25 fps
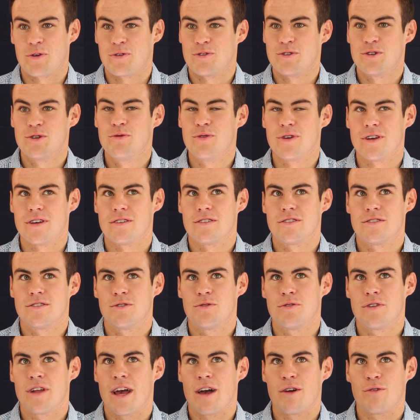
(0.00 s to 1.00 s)
or two
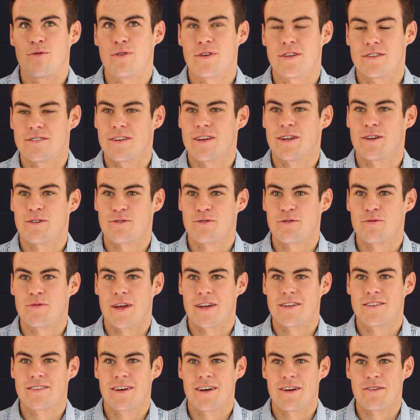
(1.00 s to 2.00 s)
and a half weeks later from
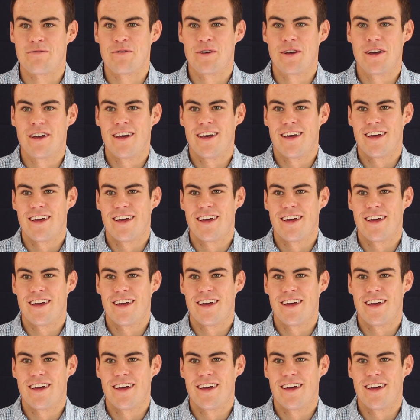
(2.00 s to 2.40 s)
that time.